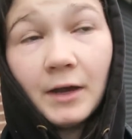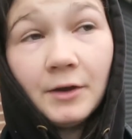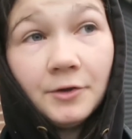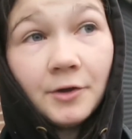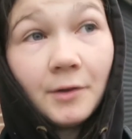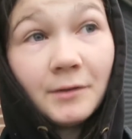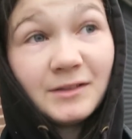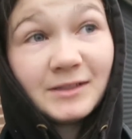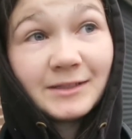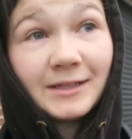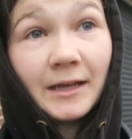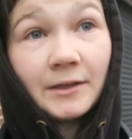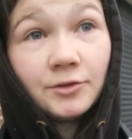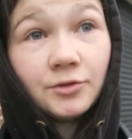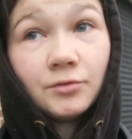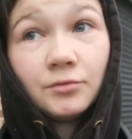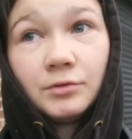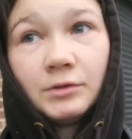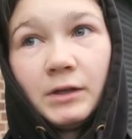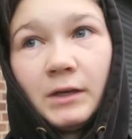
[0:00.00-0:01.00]
I know it's
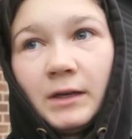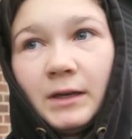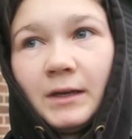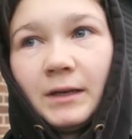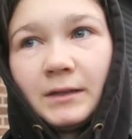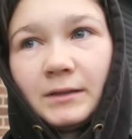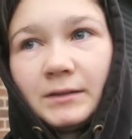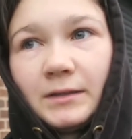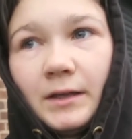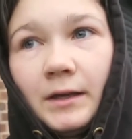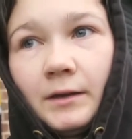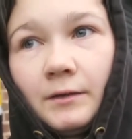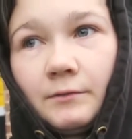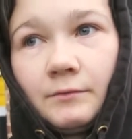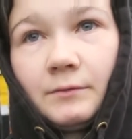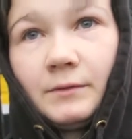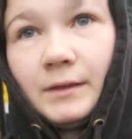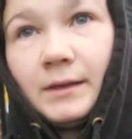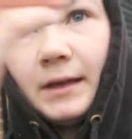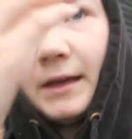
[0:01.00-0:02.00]
scheduled. So
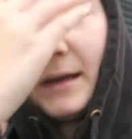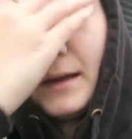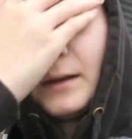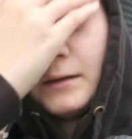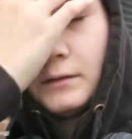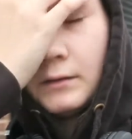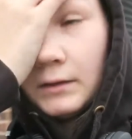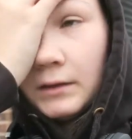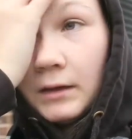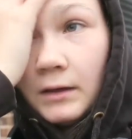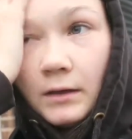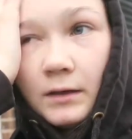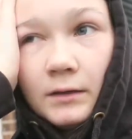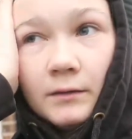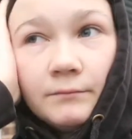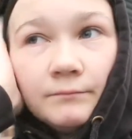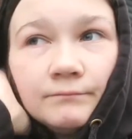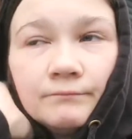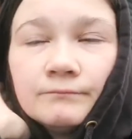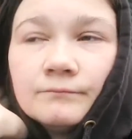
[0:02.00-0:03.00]
yeah,
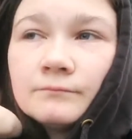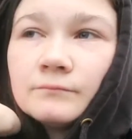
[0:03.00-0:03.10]
um,